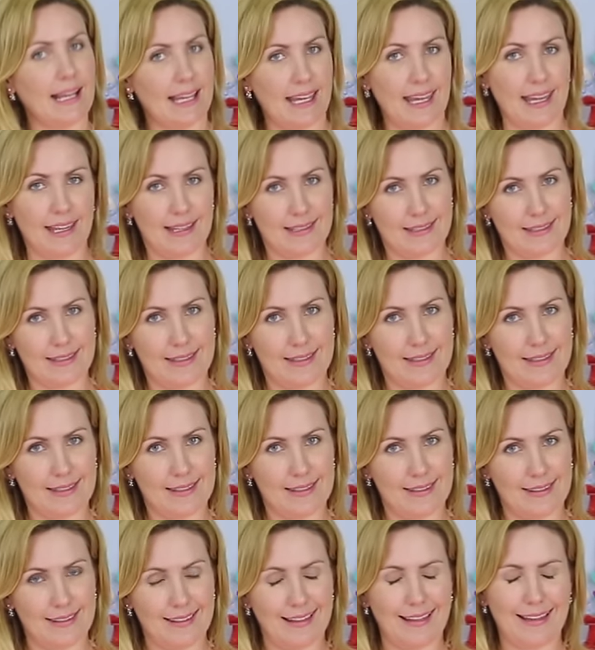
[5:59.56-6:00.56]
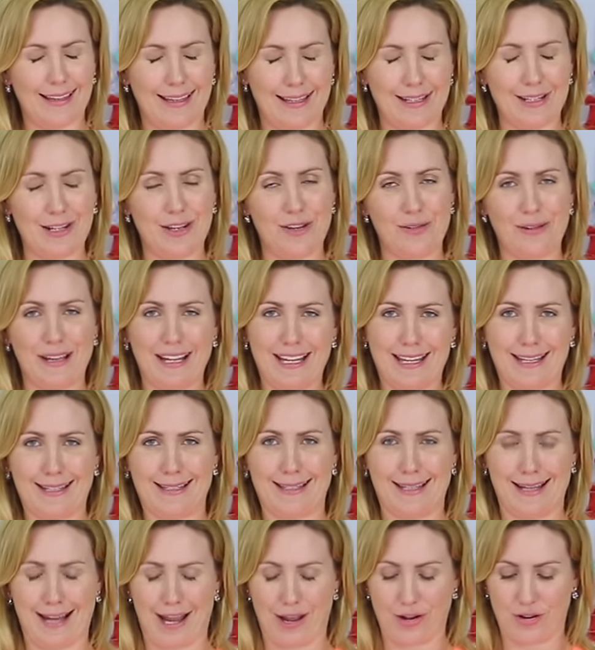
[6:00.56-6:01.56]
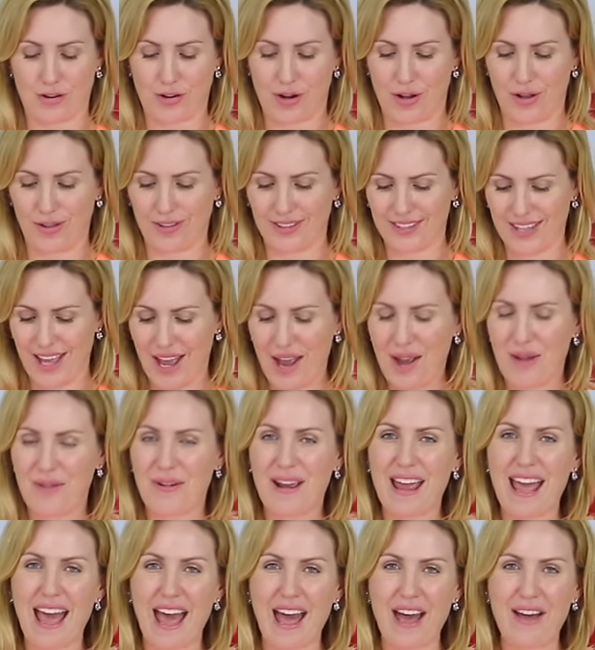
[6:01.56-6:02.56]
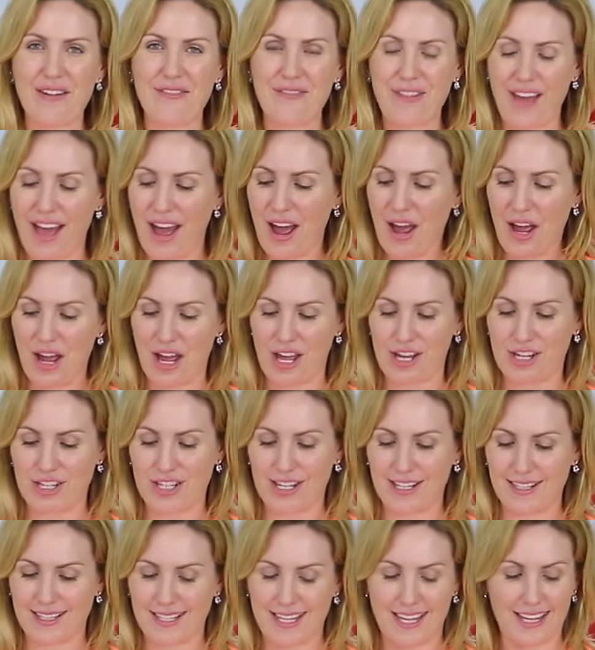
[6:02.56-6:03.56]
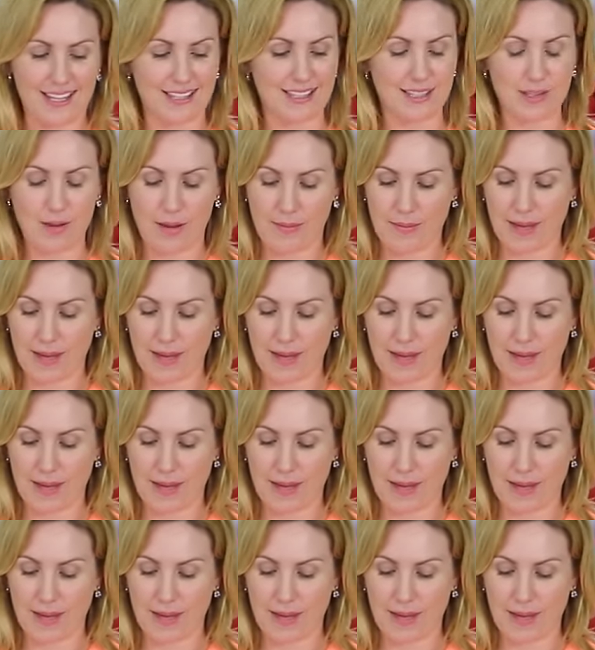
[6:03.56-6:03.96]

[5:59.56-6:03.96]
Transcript: a kiss. I know we're kissing our trolls. We have a Hershey's kiss. So